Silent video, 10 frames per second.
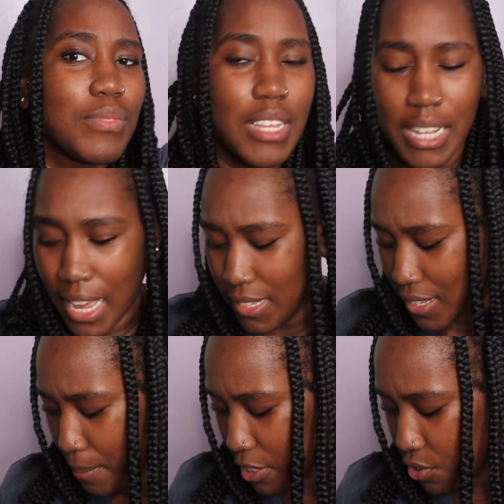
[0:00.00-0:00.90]
The last
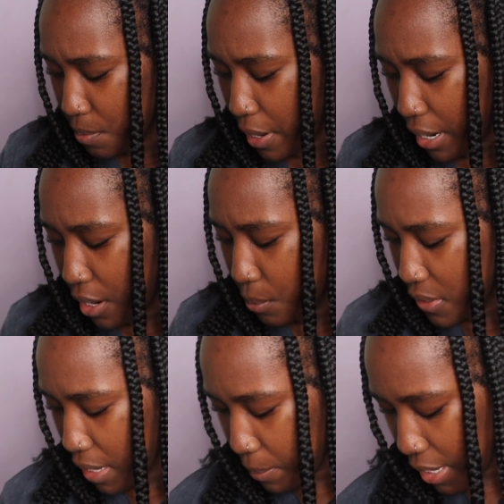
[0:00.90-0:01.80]
time I trimmed my hair
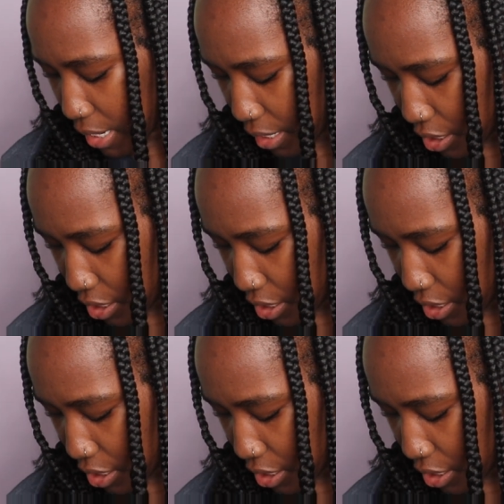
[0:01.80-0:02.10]
was like beginning